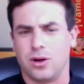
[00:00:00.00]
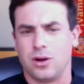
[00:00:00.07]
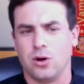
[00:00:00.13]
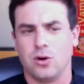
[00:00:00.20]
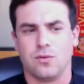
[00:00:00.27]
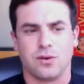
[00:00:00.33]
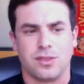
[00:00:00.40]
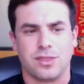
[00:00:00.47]

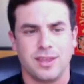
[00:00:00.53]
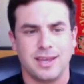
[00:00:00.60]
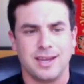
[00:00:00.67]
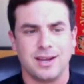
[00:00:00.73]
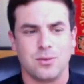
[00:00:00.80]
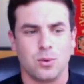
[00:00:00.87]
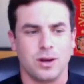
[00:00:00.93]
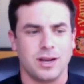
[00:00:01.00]

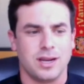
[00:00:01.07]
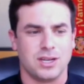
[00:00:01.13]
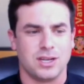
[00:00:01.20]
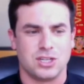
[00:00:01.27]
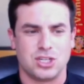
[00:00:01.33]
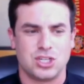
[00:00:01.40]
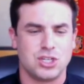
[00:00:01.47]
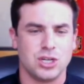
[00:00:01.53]
overthink what it
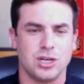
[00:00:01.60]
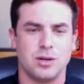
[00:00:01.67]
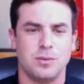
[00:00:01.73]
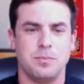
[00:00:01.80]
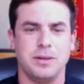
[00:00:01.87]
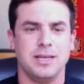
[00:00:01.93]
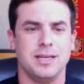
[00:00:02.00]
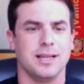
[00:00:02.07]

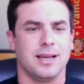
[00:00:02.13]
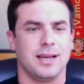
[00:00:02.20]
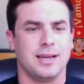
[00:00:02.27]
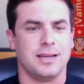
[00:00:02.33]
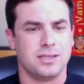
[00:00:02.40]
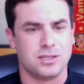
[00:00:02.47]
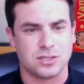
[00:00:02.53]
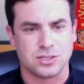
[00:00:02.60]
should be
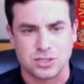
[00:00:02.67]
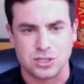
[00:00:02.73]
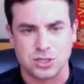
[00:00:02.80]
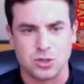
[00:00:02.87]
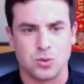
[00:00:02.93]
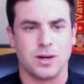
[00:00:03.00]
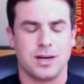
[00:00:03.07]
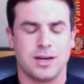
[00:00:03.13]
like. Just
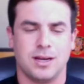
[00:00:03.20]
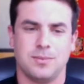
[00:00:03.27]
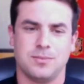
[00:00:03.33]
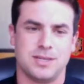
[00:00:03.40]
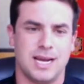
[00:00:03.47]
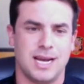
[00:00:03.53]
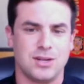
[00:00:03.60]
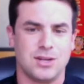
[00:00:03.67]
do what
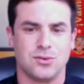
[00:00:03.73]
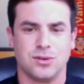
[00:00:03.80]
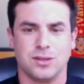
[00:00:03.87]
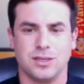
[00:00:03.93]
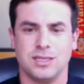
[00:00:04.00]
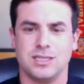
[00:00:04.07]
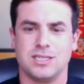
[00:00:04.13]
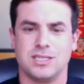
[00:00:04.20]
comes
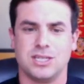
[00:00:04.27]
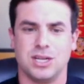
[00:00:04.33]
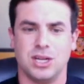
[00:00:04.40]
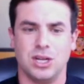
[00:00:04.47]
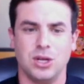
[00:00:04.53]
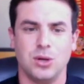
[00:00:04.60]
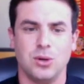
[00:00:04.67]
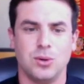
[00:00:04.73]
naturally to
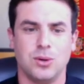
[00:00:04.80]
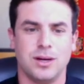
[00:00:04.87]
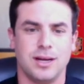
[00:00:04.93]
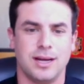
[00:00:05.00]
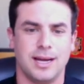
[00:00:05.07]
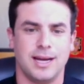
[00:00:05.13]
you.